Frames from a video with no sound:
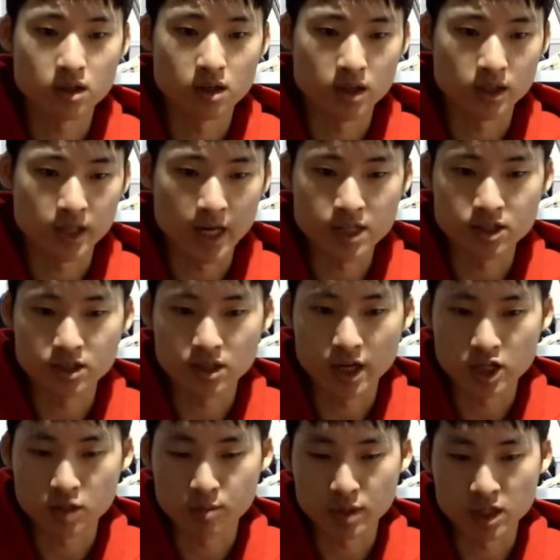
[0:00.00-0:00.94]
gains
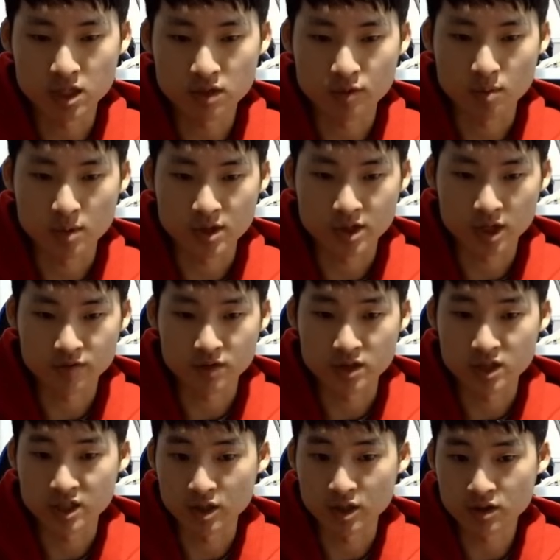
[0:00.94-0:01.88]
HP from herself and
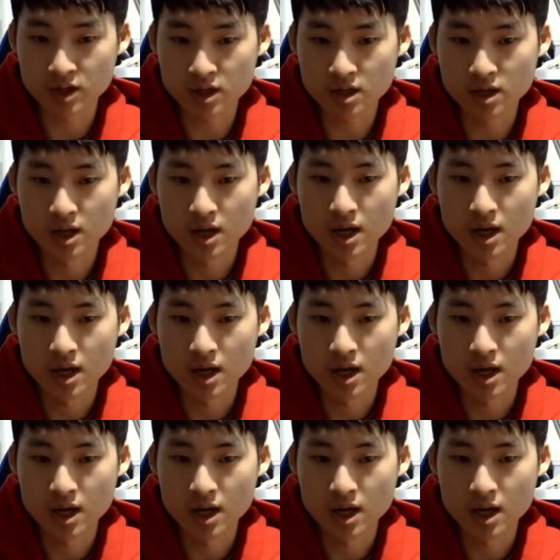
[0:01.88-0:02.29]
steals it,